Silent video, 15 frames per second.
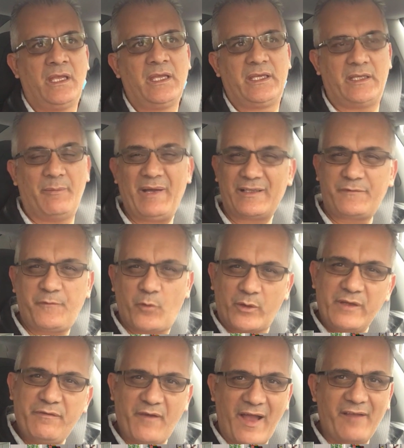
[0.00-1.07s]
in about
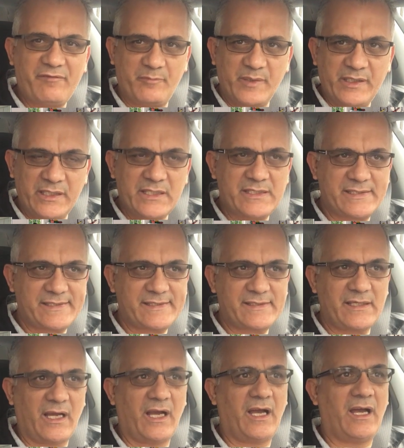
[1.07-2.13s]
45 minutes.
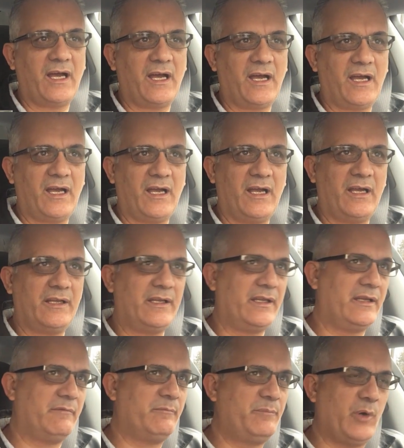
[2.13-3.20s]

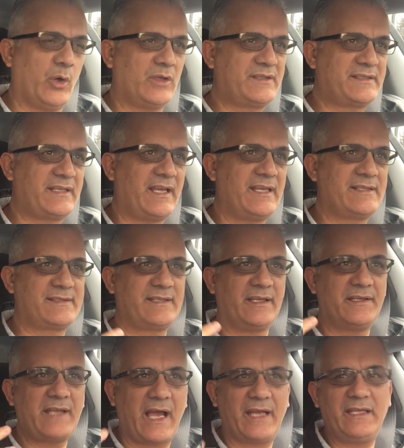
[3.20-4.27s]
Bolt says
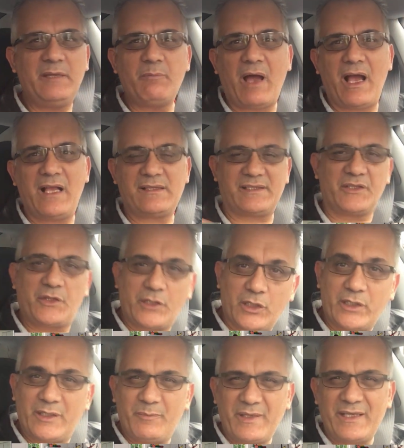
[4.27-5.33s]
90 miles in
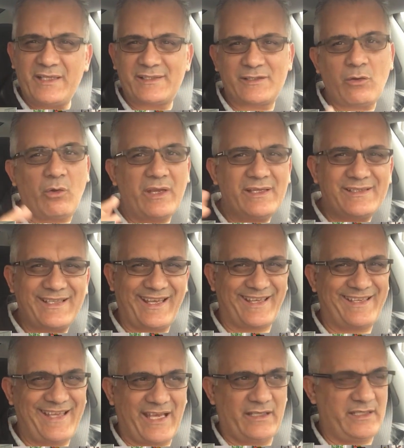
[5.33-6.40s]
30 minutes. So it's
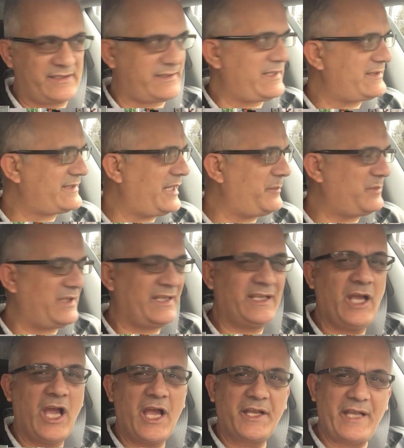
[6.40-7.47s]
the same thing.
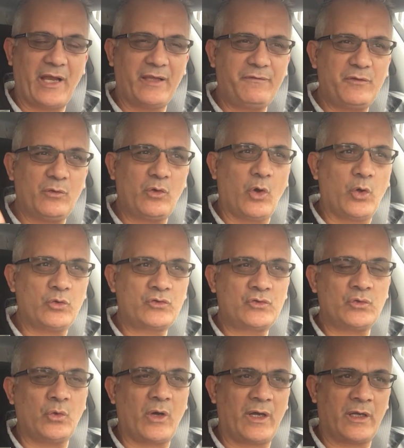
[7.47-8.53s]
Now, if you go
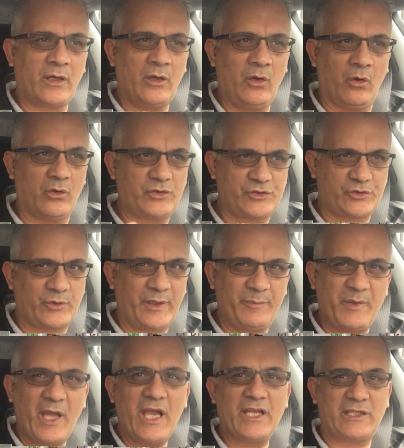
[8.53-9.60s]
to a long trip
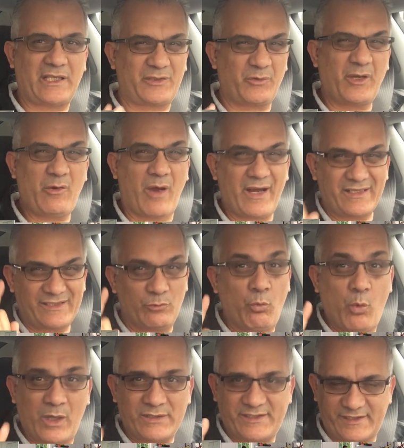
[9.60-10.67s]
that requires
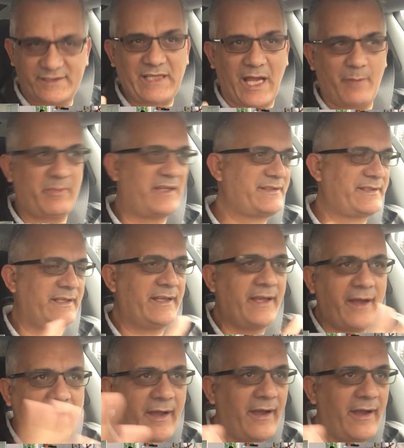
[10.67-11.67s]
one stop, let's say